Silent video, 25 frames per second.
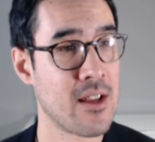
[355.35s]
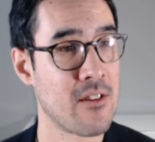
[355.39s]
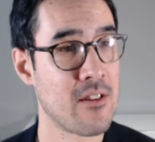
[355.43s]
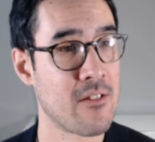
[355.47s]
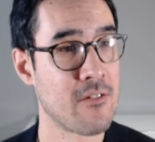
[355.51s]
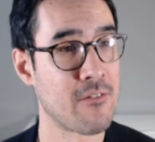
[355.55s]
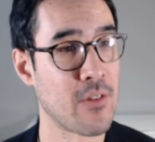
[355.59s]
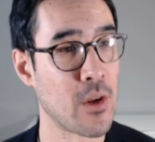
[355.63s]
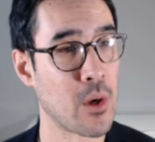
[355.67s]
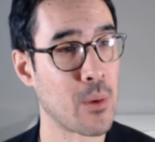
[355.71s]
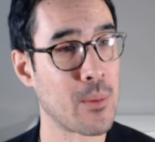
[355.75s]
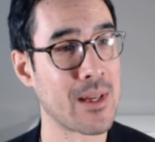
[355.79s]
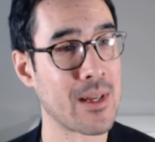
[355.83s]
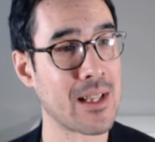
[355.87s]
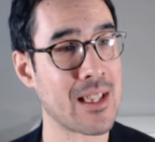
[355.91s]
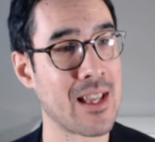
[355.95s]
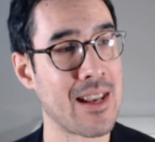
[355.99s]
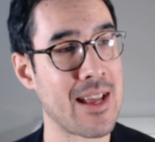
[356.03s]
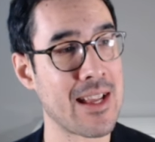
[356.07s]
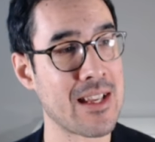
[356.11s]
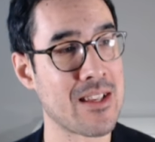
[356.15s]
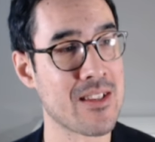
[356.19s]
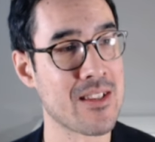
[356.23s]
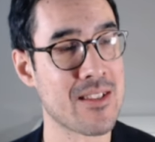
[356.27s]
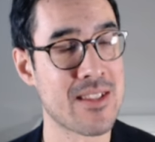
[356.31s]
following the
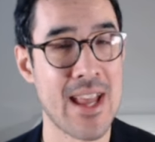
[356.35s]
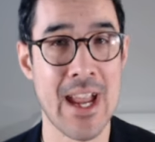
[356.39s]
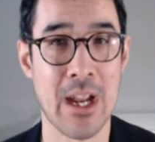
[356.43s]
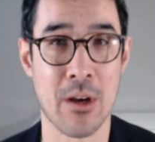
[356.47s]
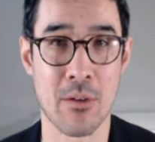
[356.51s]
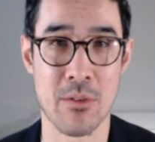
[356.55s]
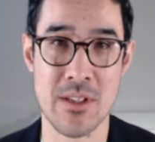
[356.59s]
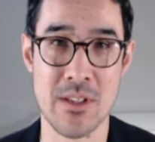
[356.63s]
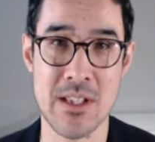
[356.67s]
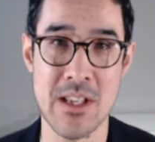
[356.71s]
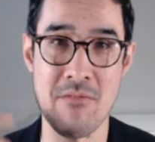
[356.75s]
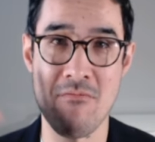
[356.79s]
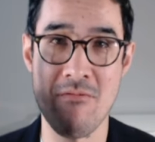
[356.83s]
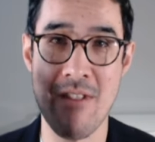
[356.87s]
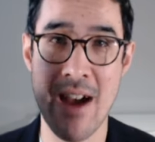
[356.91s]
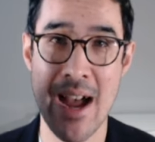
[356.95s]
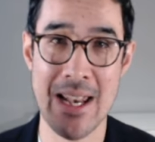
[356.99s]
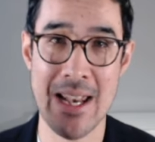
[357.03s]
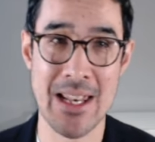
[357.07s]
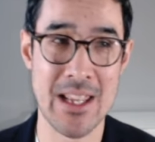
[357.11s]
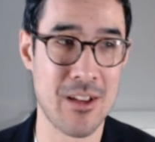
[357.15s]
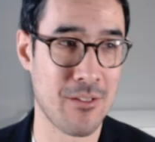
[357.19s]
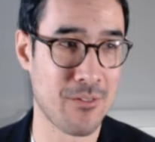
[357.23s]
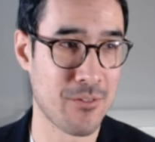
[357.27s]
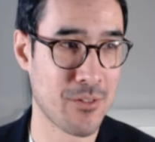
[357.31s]
latest equity
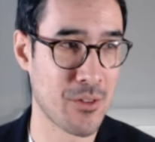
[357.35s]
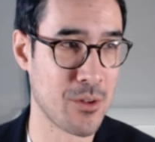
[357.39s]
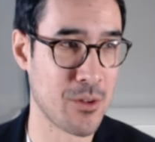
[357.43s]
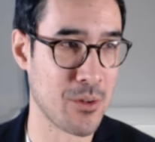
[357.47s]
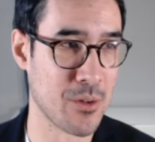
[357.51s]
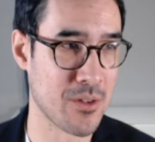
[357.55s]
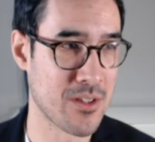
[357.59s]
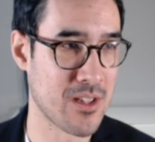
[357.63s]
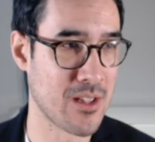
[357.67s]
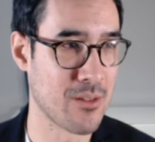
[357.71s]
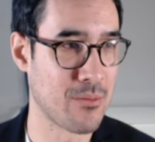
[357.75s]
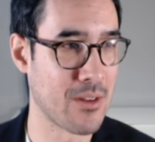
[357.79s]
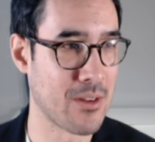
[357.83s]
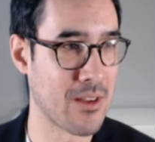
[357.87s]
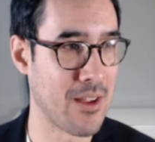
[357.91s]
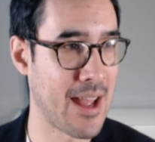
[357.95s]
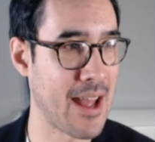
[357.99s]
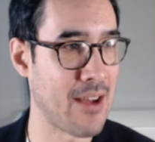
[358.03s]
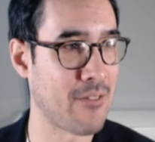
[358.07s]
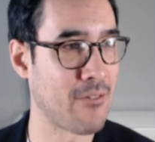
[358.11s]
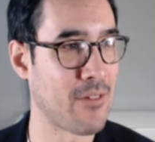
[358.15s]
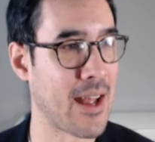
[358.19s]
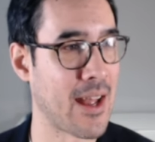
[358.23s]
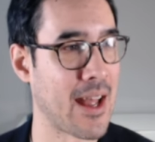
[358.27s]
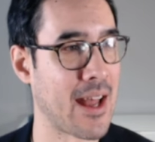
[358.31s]
rally, of course, that we
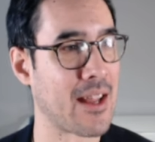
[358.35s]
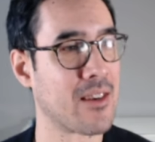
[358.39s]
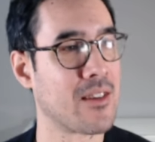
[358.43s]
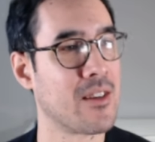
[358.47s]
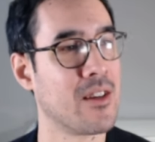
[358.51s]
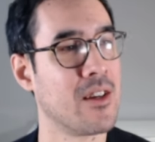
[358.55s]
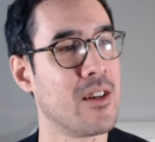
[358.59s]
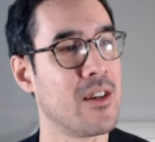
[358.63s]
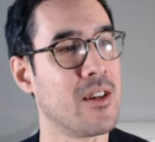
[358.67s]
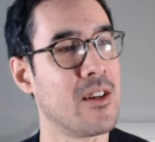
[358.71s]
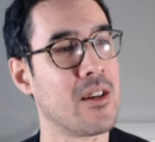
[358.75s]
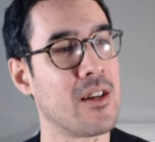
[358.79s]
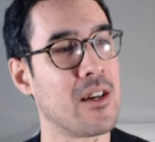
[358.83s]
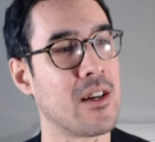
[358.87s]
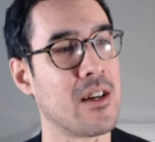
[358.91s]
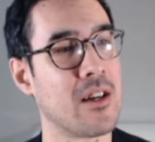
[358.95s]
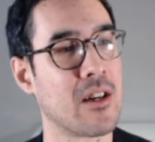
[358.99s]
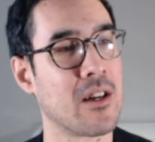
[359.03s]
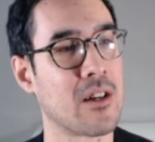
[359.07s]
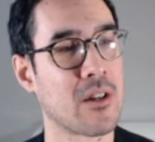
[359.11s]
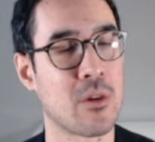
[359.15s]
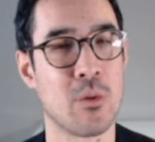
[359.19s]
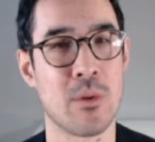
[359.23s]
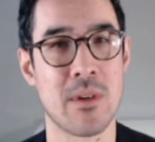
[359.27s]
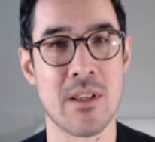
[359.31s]
have had,
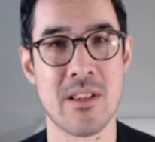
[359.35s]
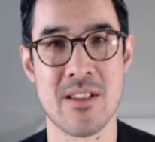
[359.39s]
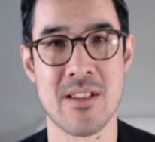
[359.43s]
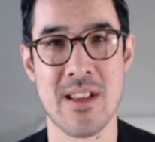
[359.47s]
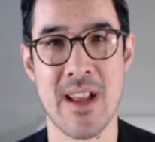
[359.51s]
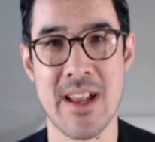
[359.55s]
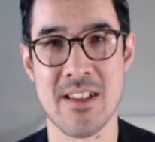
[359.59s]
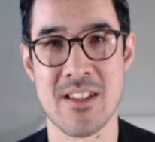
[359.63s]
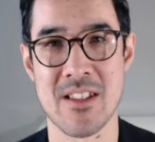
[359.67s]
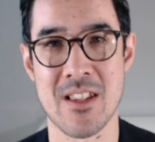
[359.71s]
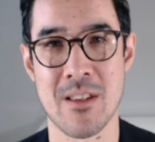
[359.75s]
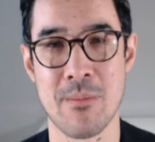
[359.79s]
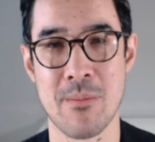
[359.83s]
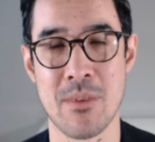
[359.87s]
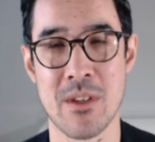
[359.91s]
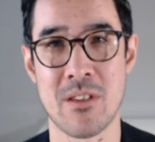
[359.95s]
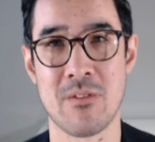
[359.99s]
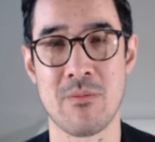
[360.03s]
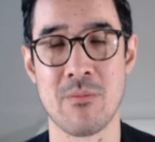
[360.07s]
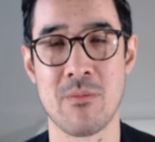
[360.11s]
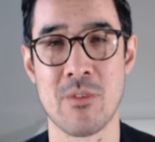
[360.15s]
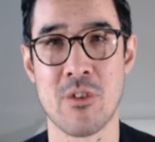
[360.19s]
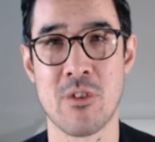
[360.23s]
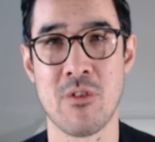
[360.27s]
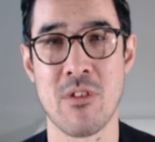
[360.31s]
according to estimates
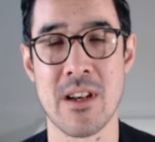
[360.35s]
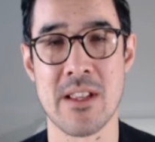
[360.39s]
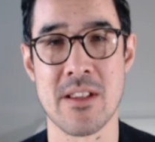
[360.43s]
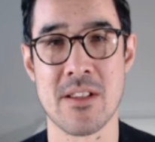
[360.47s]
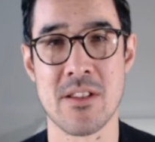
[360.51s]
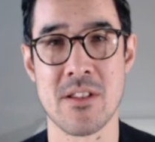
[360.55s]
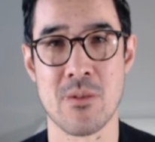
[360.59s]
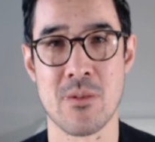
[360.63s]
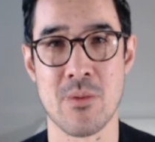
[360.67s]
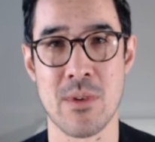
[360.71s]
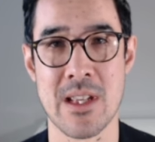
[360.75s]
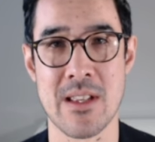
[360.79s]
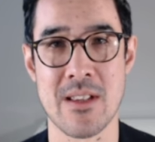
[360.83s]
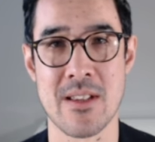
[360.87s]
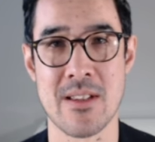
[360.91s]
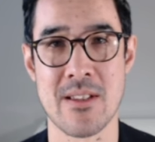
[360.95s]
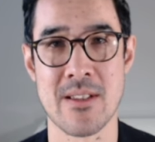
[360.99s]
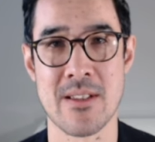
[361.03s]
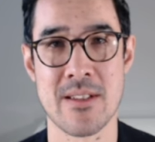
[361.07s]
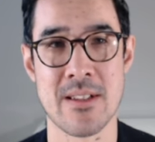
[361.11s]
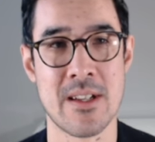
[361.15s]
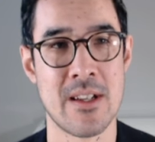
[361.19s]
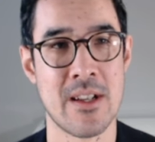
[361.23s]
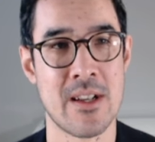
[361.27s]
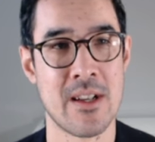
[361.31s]
from Credit Suisse.